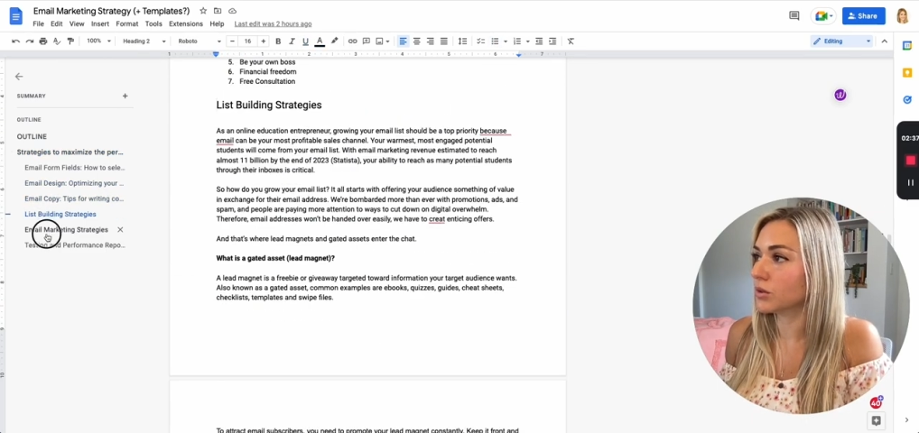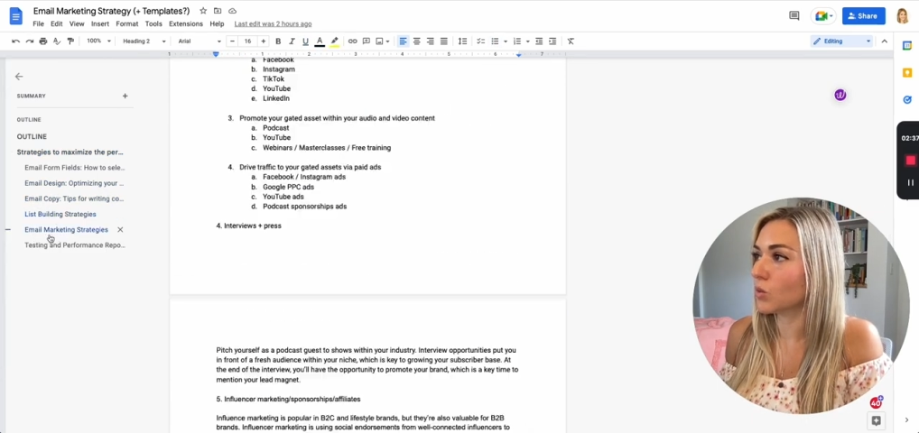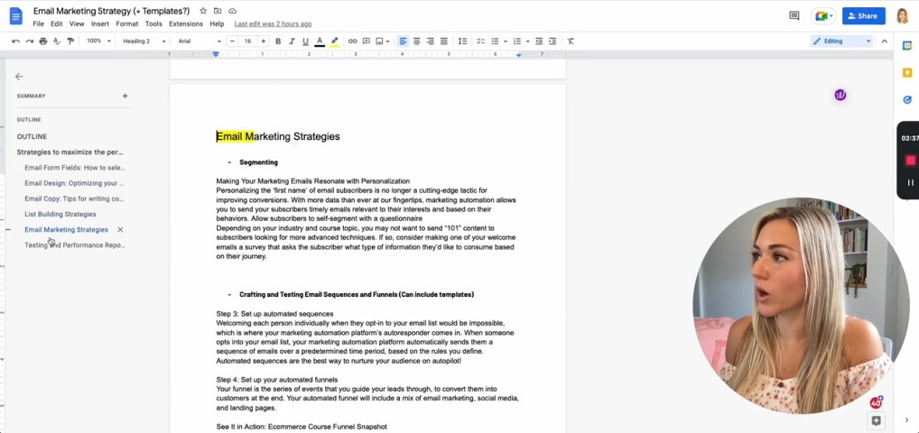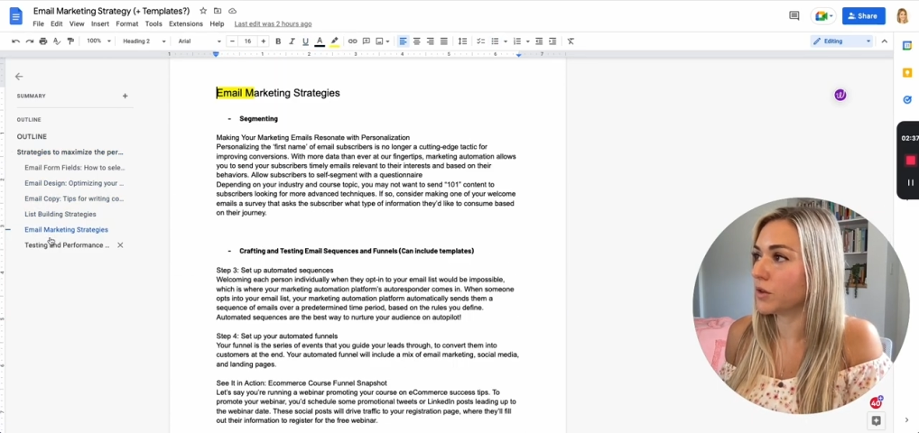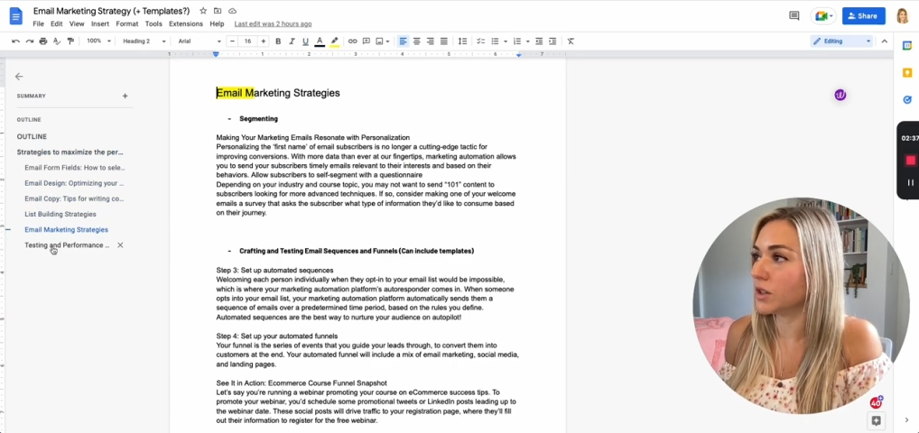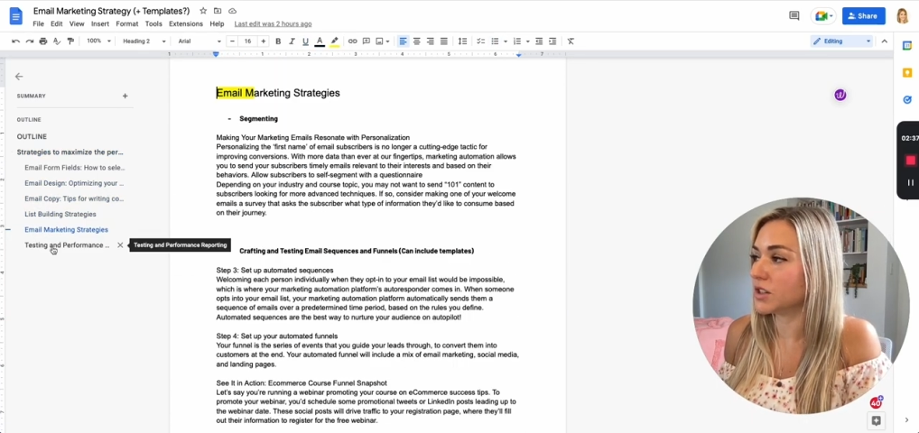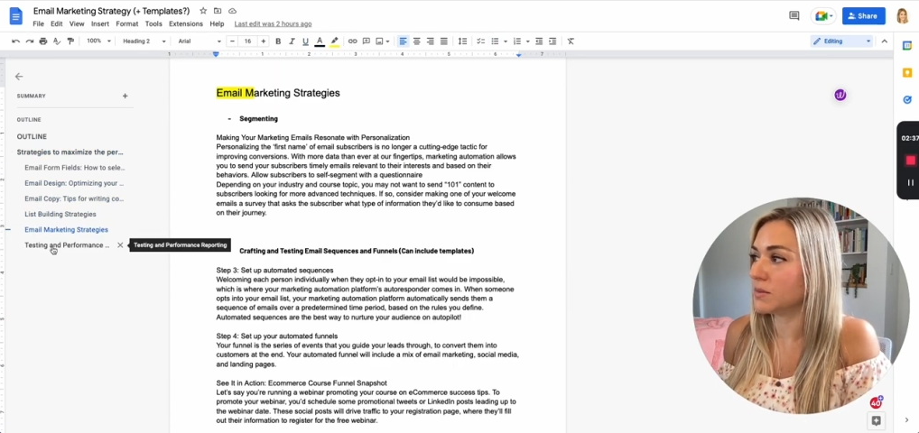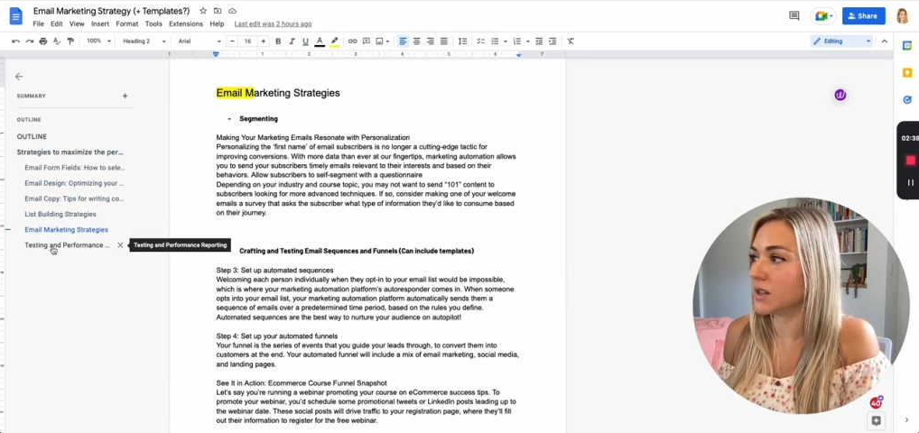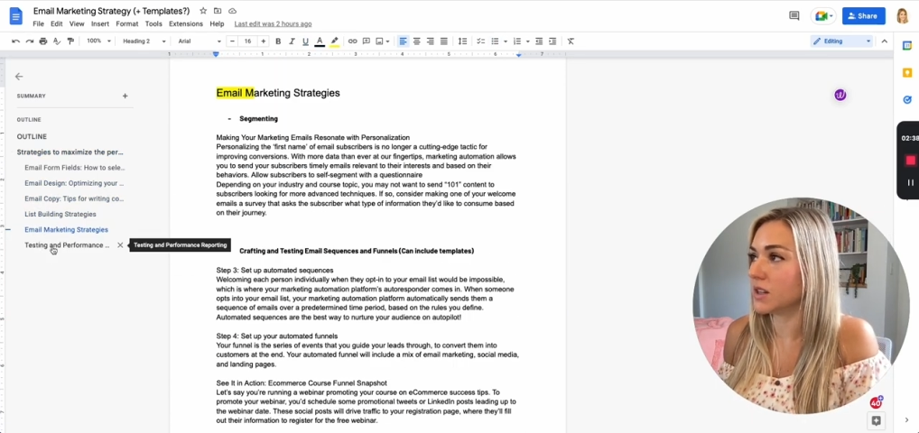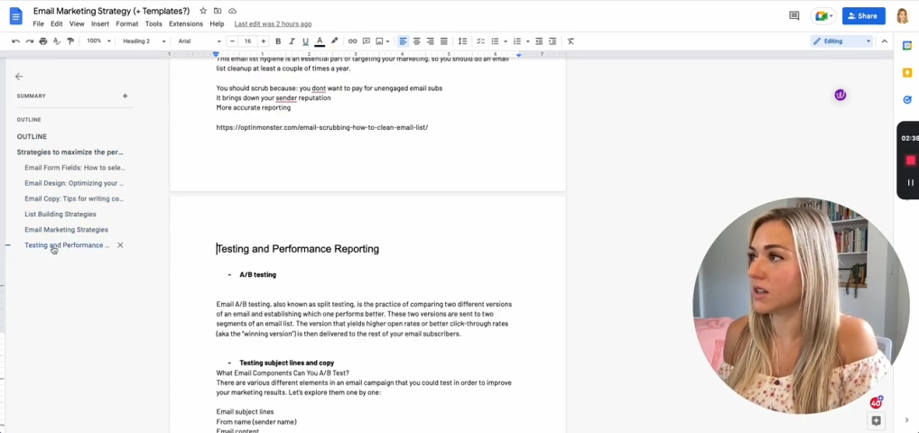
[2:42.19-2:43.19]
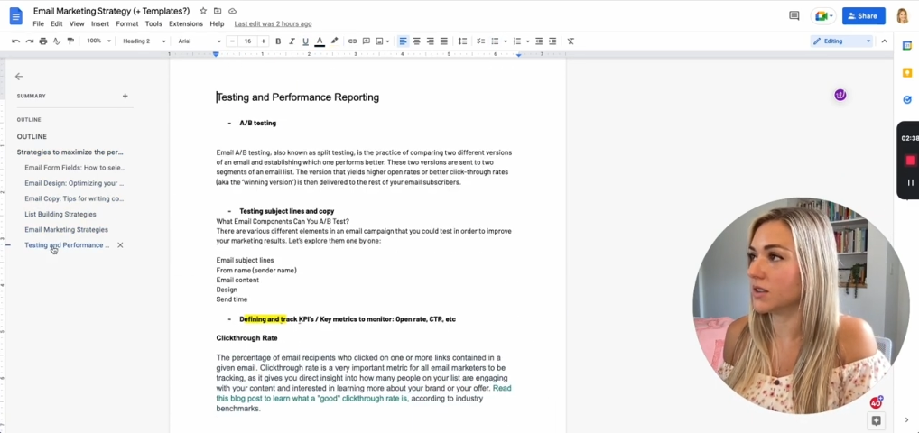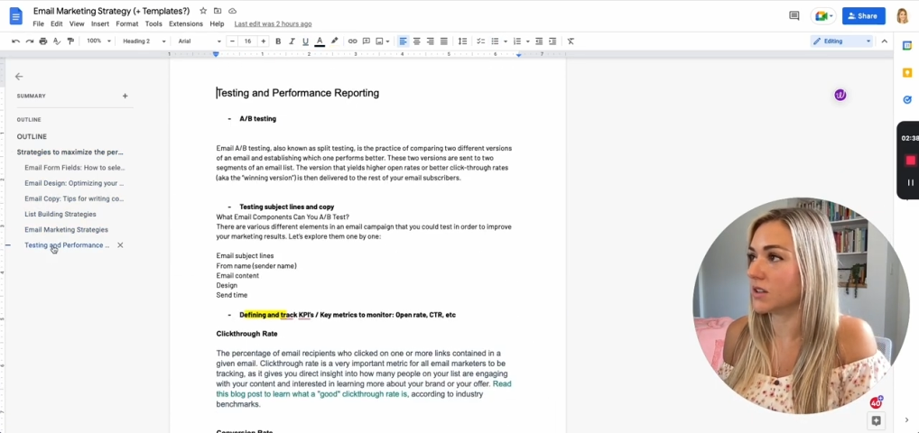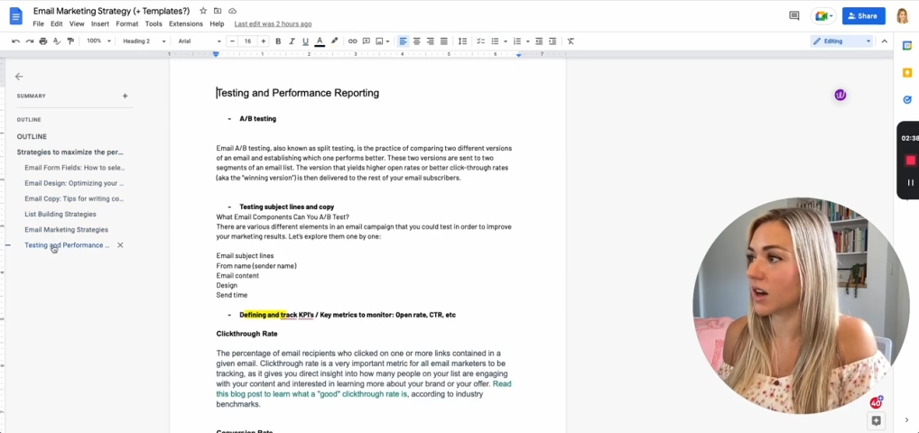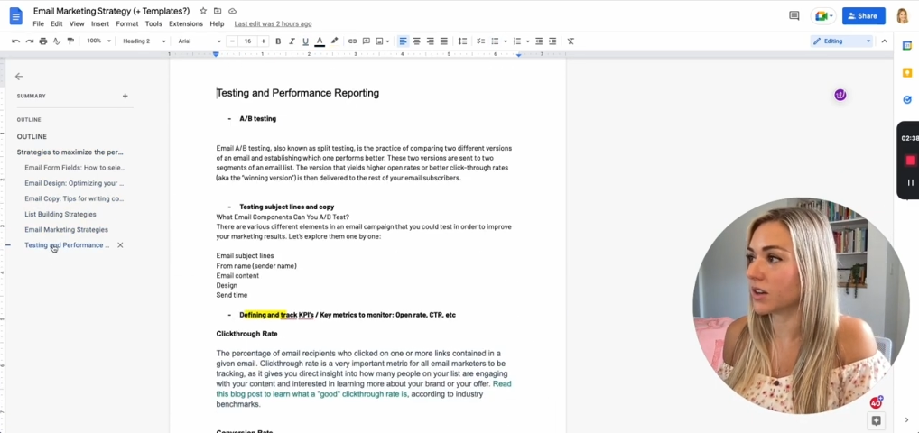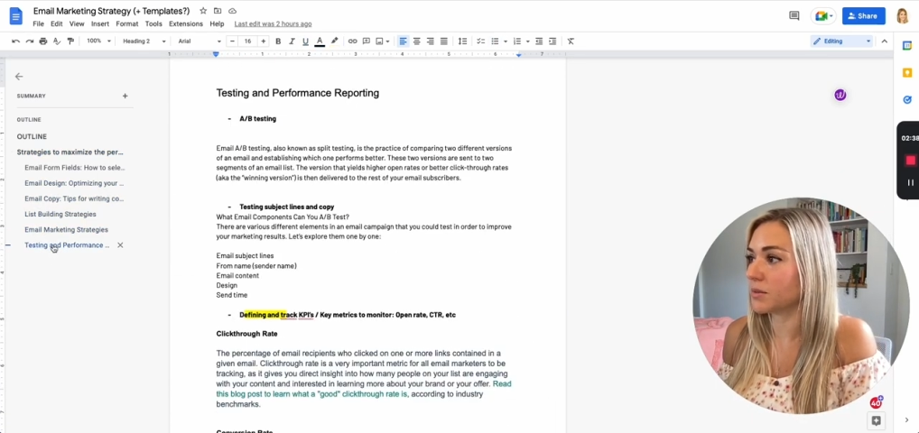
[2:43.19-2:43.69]
where you need to be in the
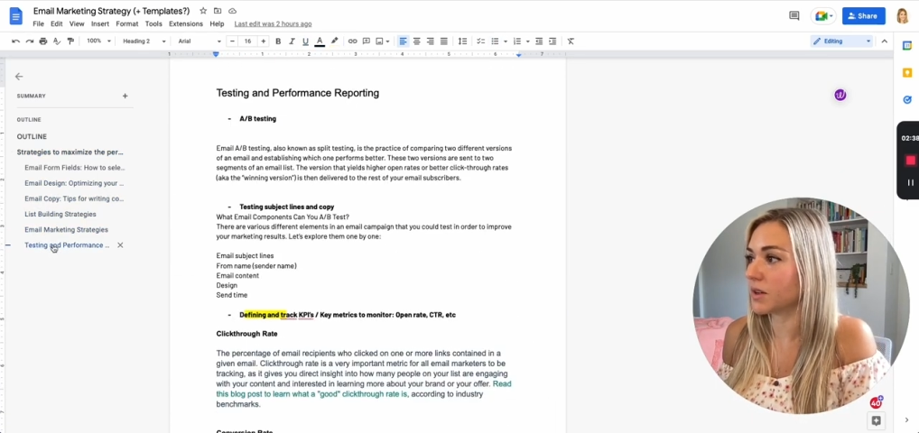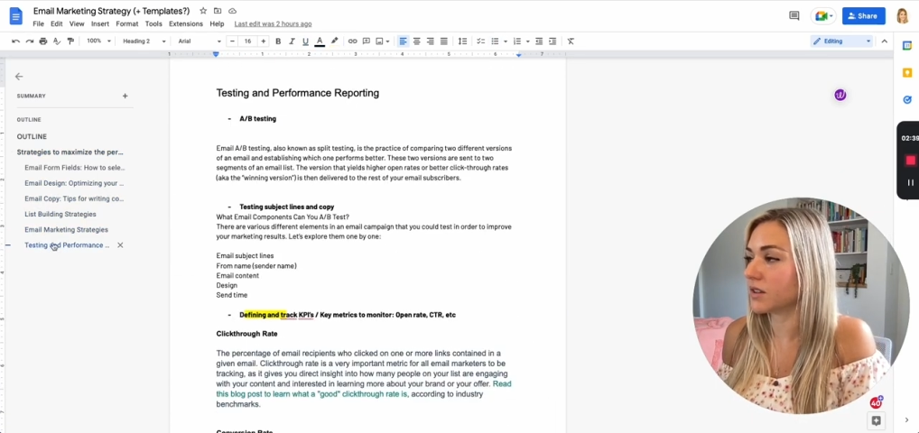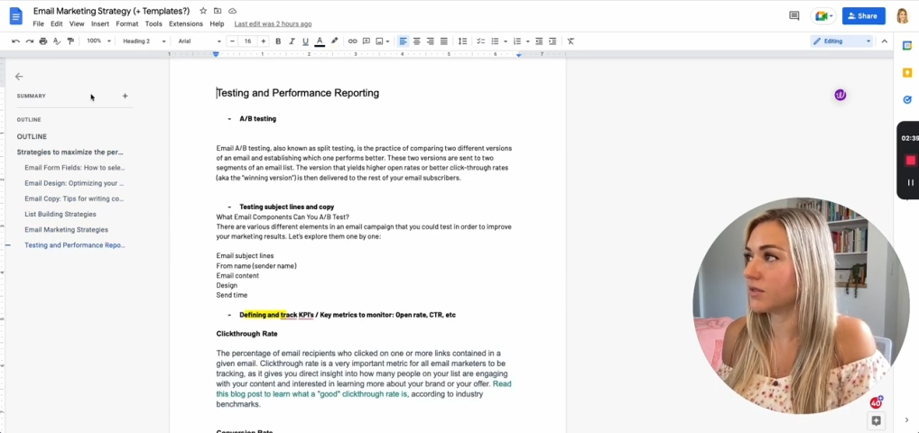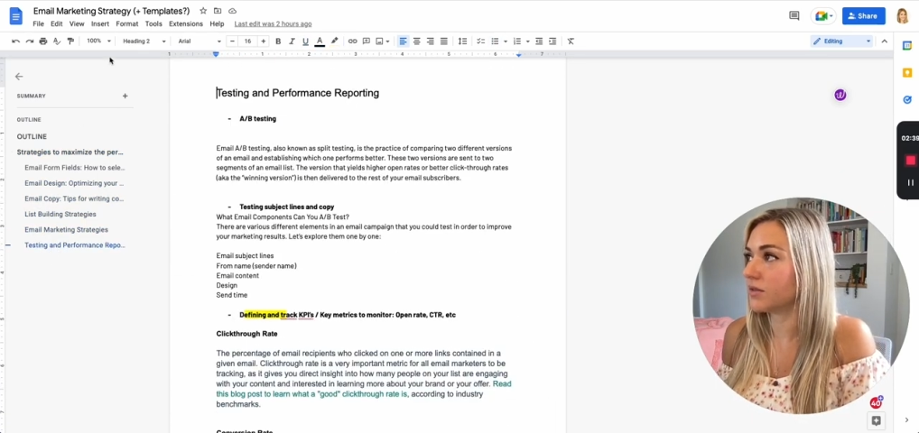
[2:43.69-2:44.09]
document.